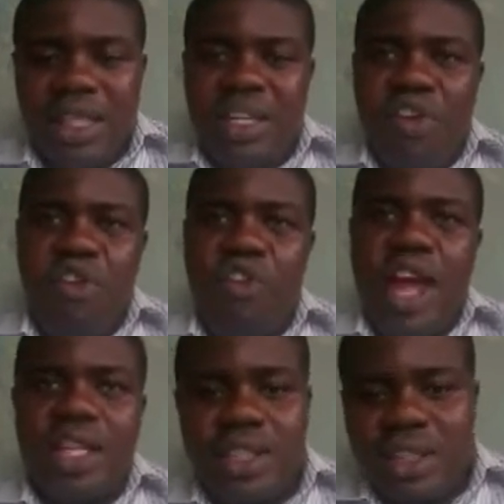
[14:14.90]

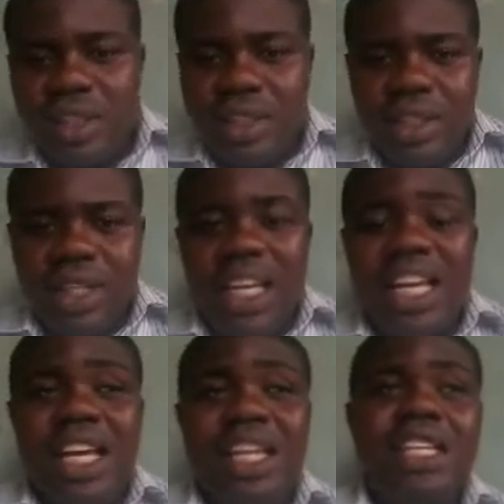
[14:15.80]
different.
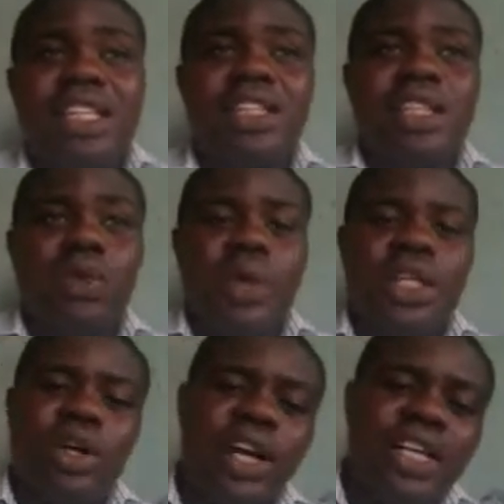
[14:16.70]

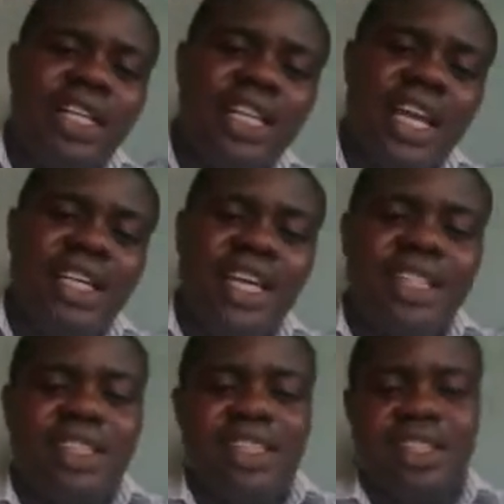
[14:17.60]
Indistinguish already
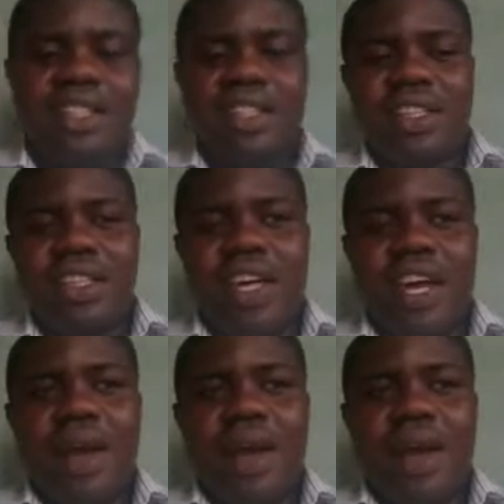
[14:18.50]
negates it.